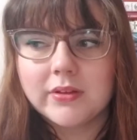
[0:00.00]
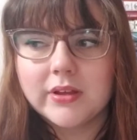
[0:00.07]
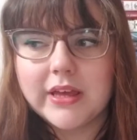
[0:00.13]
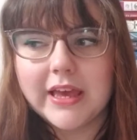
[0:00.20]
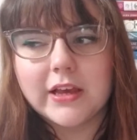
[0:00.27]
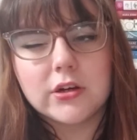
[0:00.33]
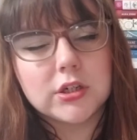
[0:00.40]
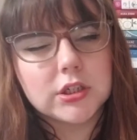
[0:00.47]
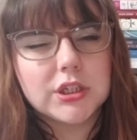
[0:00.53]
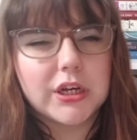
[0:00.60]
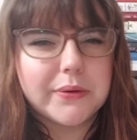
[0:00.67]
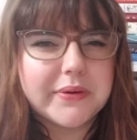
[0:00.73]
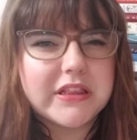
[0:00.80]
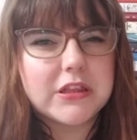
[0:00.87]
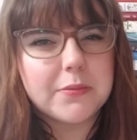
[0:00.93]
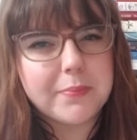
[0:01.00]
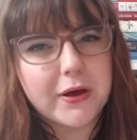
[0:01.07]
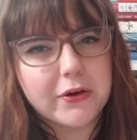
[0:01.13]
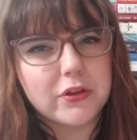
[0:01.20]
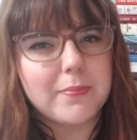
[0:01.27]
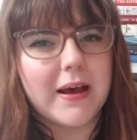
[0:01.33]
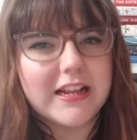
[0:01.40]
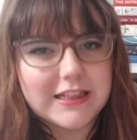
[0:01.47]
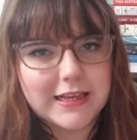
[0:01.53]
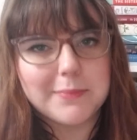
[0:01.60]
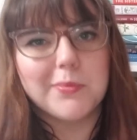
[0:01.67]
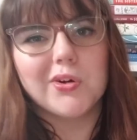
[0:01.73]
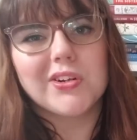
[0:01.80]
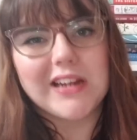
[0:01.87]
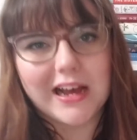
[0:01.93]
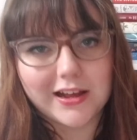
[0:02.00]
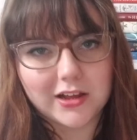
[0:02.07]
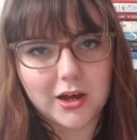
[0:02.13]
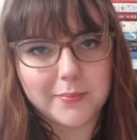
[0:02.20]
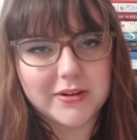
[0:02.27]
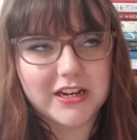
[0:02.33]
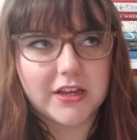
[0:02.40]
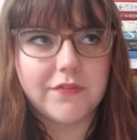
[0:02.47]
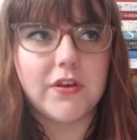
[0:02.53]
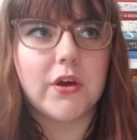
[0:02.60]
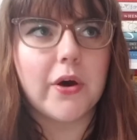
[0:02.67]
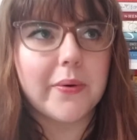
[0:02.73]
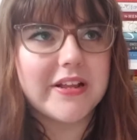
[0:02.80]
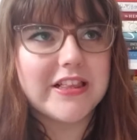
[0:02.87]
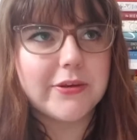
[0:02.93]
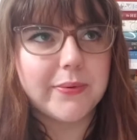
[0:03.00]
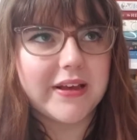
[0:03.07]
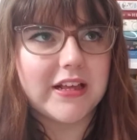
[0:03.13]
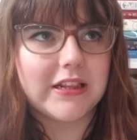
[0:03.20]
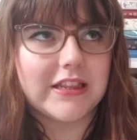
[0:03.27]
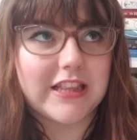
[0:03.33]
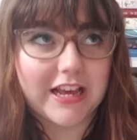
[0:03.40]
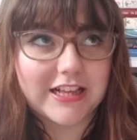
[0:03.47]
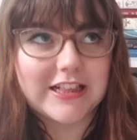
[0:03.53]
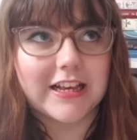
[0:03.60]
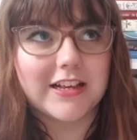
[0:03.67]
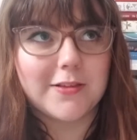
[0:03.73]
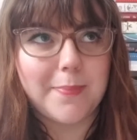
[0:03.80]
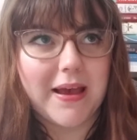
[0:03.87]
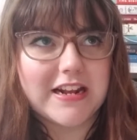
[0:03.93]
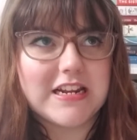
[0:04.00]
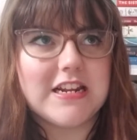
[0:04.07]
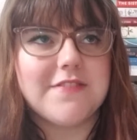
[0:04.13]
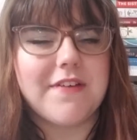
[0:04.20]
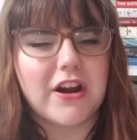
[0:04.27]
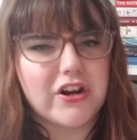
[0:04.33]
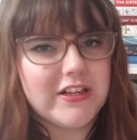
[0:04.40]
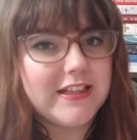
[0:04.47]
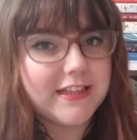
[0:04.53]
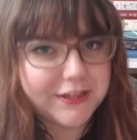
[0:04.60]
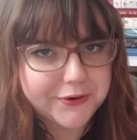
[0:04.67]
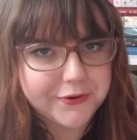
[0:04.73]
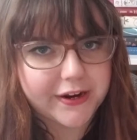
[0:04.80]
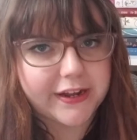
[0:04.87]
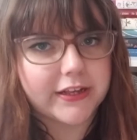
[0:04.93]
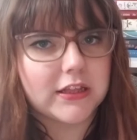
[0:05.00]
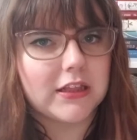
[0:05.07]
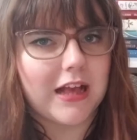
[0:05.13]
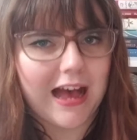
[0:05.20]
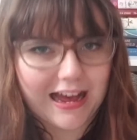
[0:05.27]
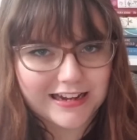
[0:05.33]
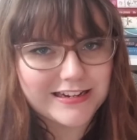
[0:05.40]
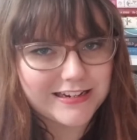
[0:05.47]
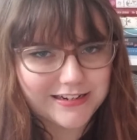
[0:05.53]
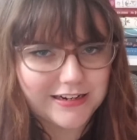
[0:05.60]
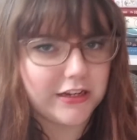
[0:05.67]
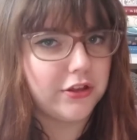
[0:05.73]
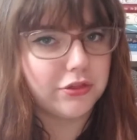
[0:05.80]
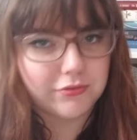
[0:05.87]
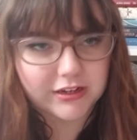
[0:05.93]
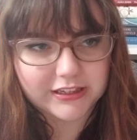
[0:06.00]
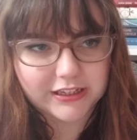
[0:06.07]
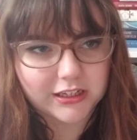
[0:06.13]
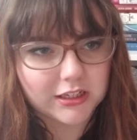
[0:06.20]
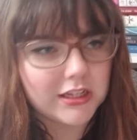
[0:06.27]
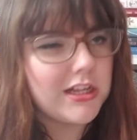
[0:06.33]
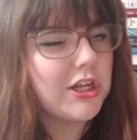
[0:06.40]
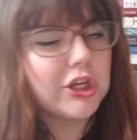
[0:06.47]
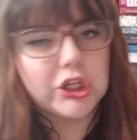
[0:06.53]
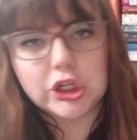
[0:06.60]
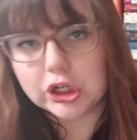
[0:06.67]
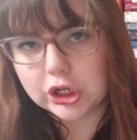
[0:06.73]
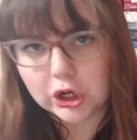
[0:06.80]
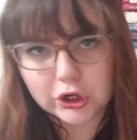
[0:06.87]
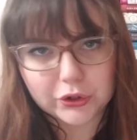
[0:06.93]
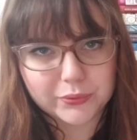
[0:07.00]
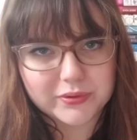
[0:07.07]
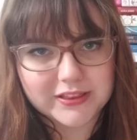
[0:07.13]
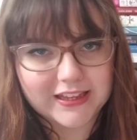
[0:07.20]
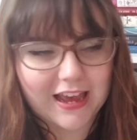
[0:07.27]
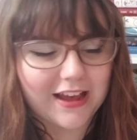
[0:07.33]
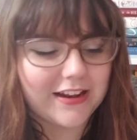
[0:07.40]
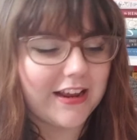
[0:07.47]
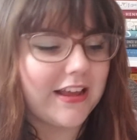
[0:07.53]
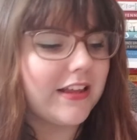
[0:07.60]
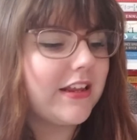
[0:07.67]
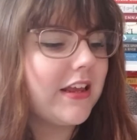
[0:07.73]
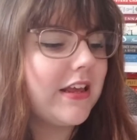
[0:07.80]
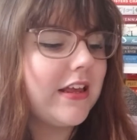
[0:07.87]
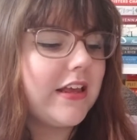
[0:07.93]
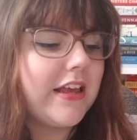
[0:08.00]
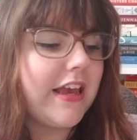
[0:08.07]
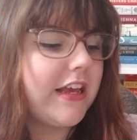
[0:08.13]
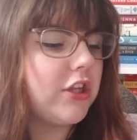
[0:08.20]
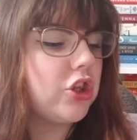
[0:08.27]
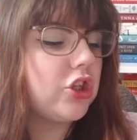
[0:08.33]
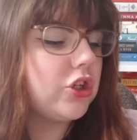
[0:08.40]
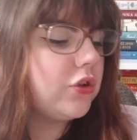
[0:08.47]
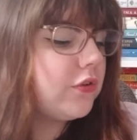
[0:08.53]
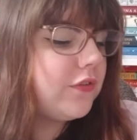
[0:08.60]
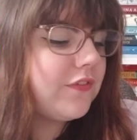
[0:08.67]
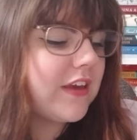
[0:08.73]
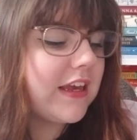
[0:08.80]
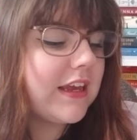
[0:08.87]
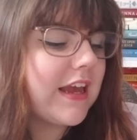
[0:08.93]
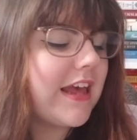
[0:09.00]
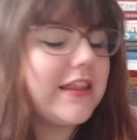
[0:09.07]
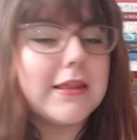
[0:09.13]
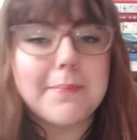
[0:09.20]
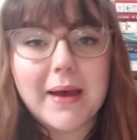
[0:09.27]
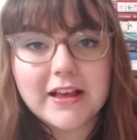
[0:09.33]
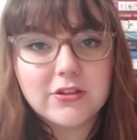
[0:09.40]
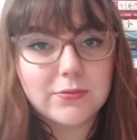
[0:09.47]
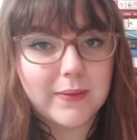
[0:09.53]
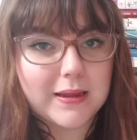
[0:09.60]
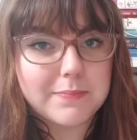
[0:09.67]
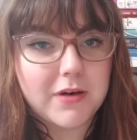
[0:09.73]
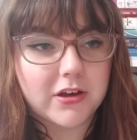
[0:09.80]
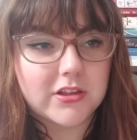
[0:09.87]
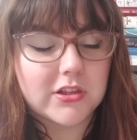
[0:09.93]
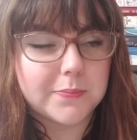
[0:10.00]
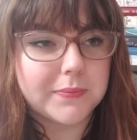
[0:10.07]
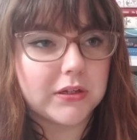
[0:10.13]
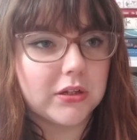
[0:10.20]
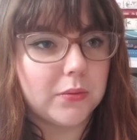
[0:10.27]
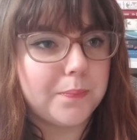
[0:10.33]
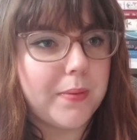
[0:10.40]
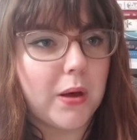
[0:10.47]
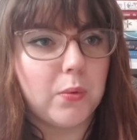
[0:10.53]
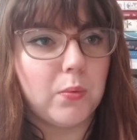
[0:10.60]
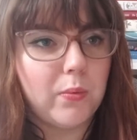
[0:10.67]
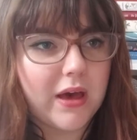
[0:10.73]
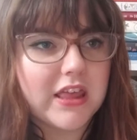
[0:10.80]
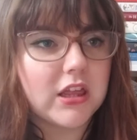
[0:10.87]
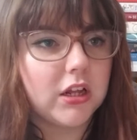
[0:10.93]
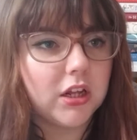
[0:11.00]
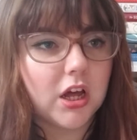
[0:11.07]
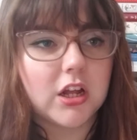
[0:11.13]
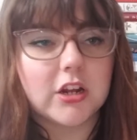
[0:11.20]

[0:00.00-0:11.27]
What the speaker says: It could go into both, but I'd say more dark comedy. If you go into this expecting a very serious, hard-hitting thriller, you're not going to get it. It's goofy in the best way possible, but with a lot